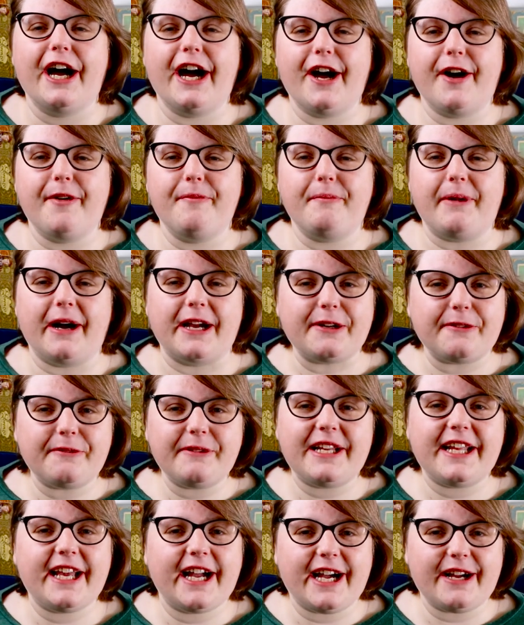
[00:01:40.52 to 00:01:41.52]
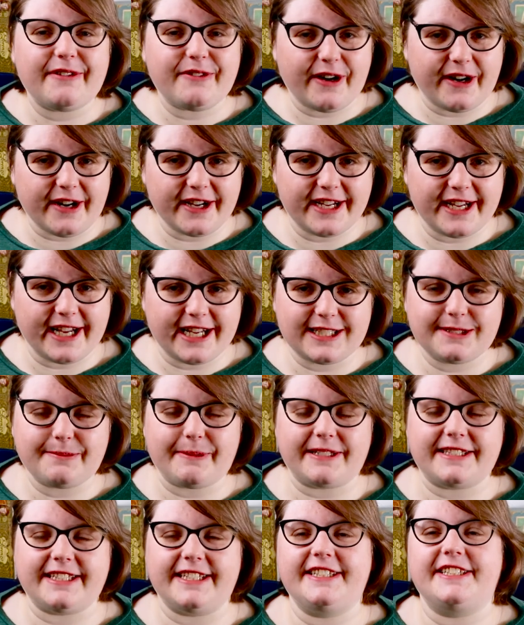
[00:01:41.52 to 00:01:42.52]
Um, I don't really have high
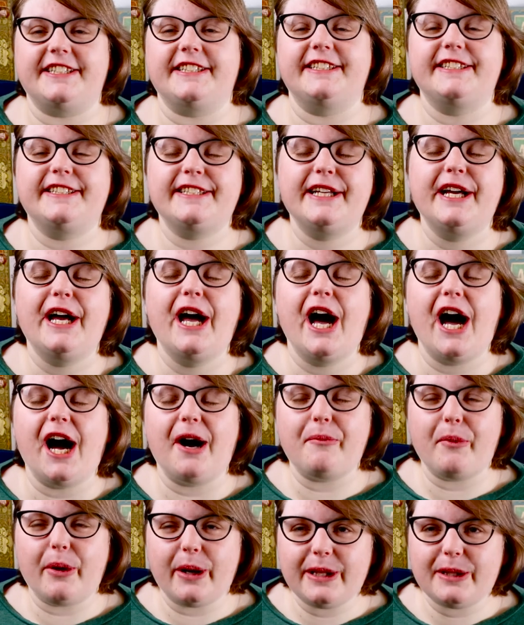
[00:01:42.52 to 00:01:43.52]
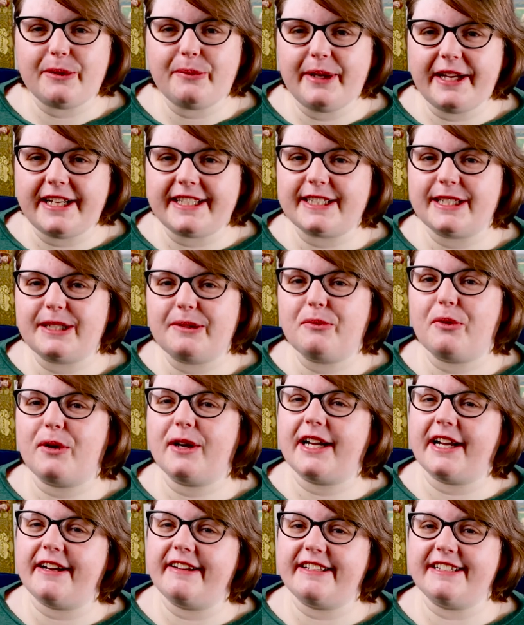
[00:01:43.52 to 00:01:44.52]
expectations. And while the week didn't
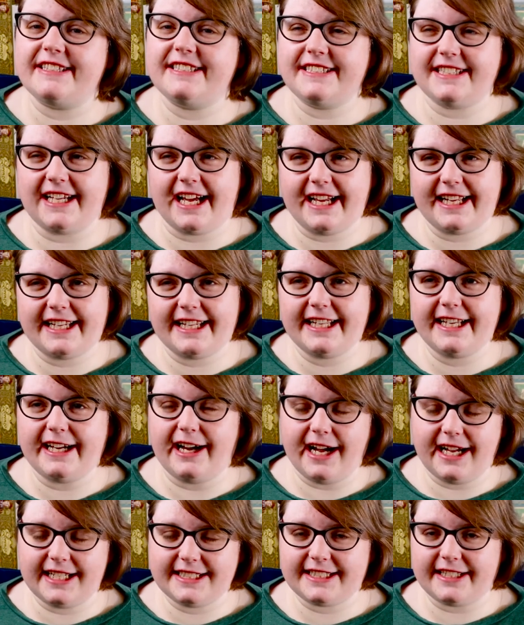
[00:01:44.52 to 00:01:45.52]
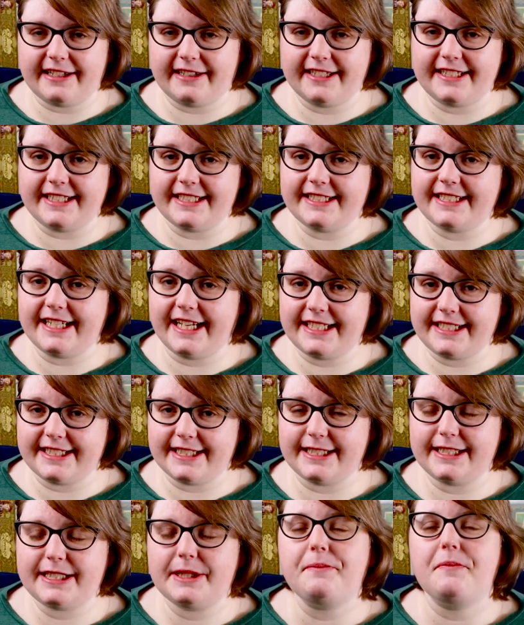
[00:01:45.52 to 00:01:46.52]
work out exactly as I'd
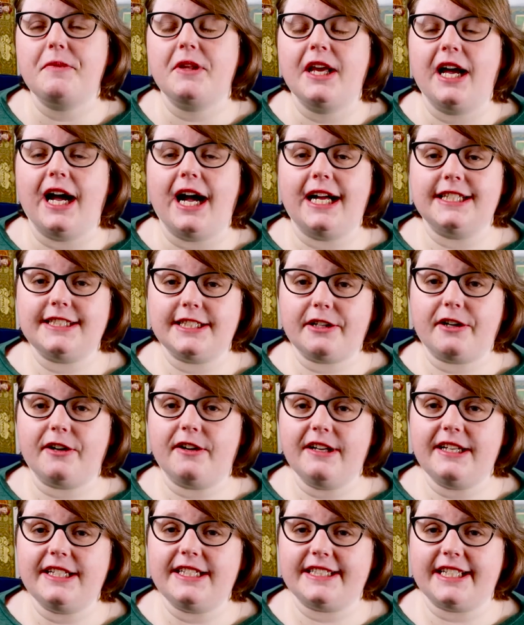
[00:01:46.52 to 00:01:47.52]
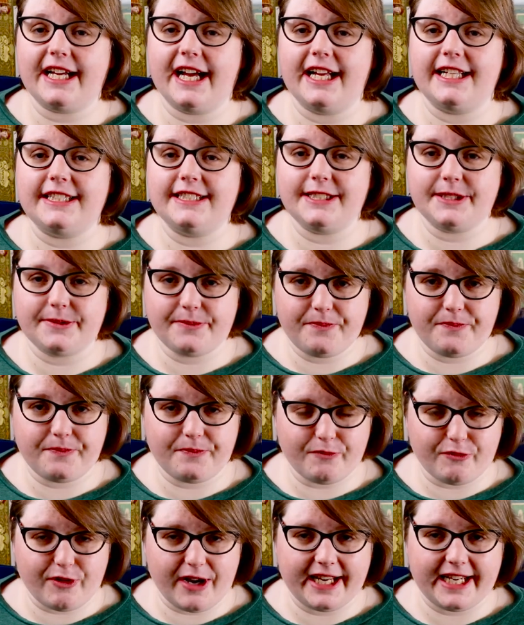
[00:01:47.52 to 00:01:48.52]
intended, as it currently stands,
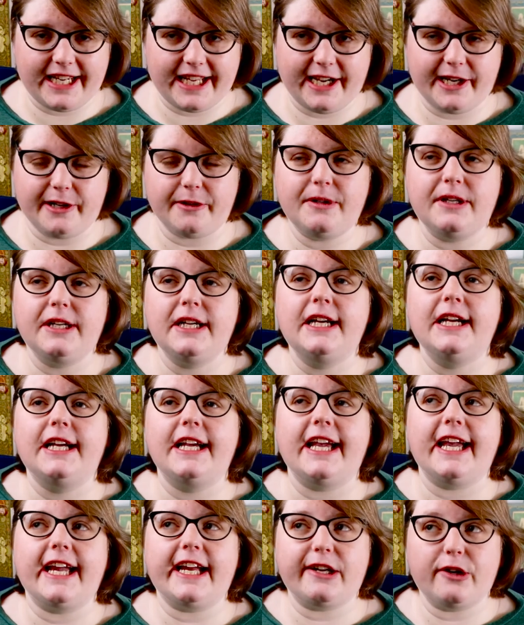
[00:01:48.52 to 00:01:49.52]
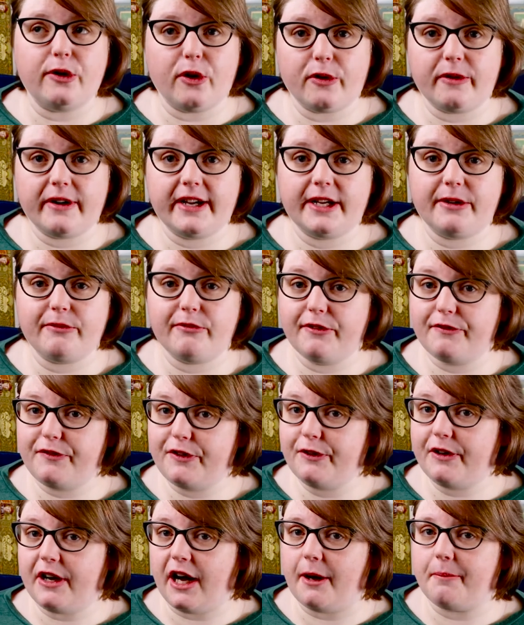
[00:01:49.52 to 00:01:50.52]
right now, ignoring
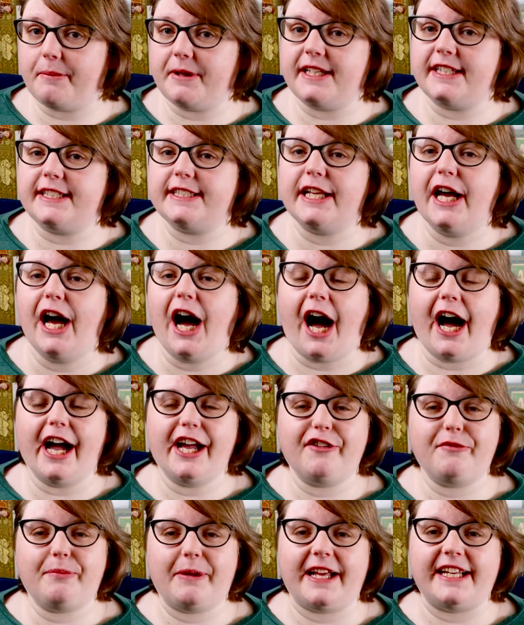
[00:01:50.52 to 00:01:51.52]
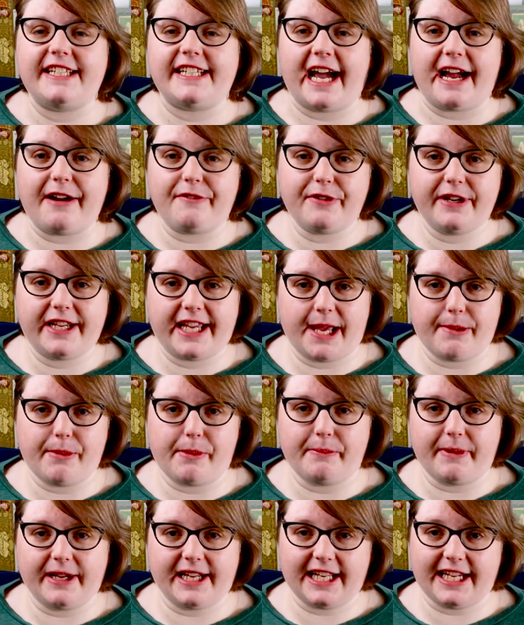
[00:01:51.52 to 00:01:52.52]
review copies, I have played every game
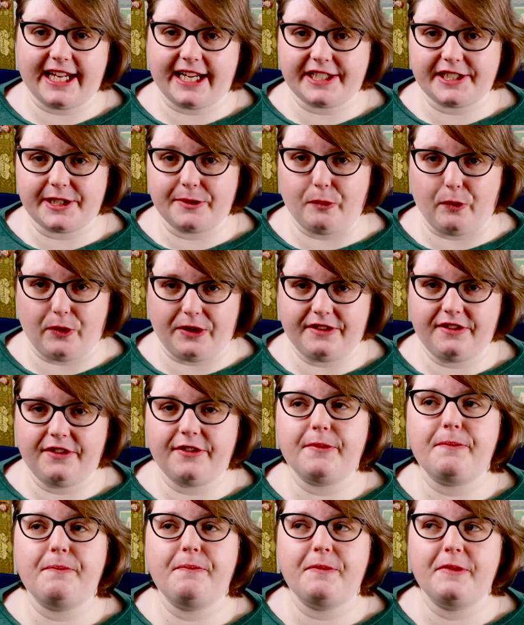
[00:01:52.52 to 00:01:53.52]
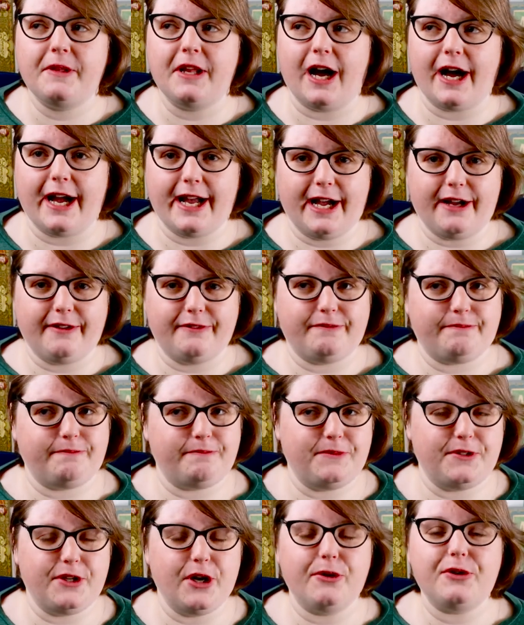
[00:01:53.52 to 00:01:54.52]
in my collection once. I have
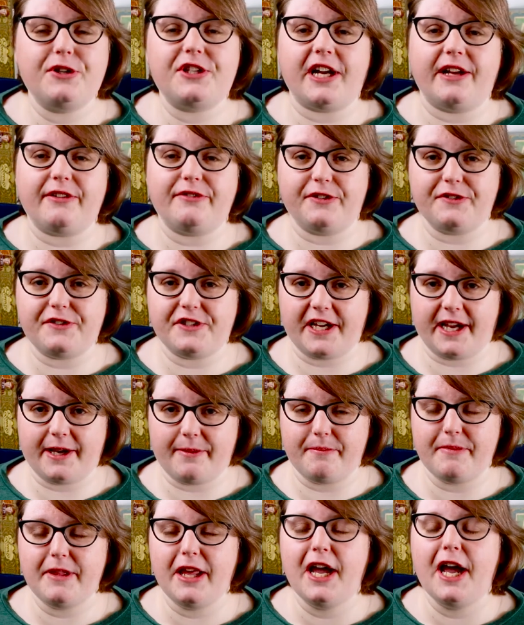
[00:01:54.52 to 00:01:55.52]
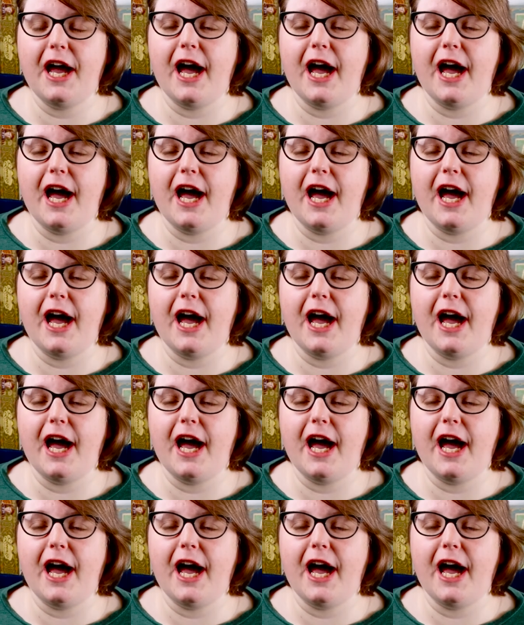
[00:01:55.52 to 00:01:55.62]
no shelf of shame.